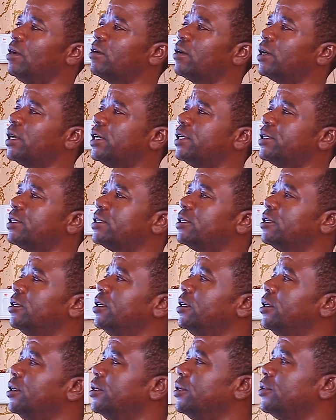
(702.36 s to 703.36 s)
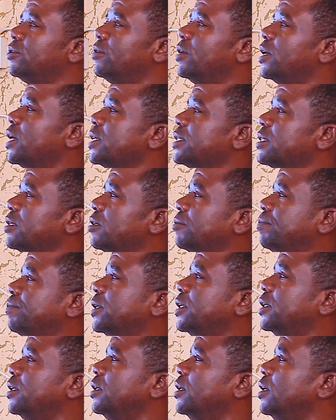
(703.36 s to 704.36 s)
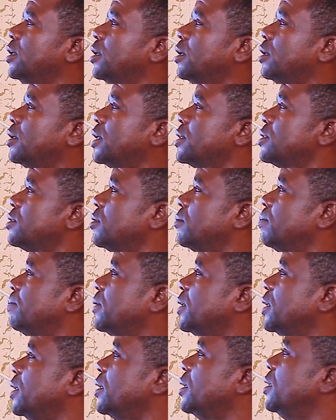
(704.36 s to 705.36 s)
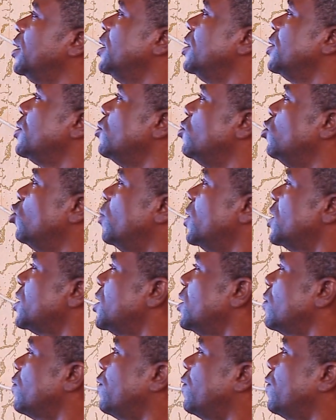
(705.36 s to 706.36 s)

grass to grasshopper, grasshopper to domestic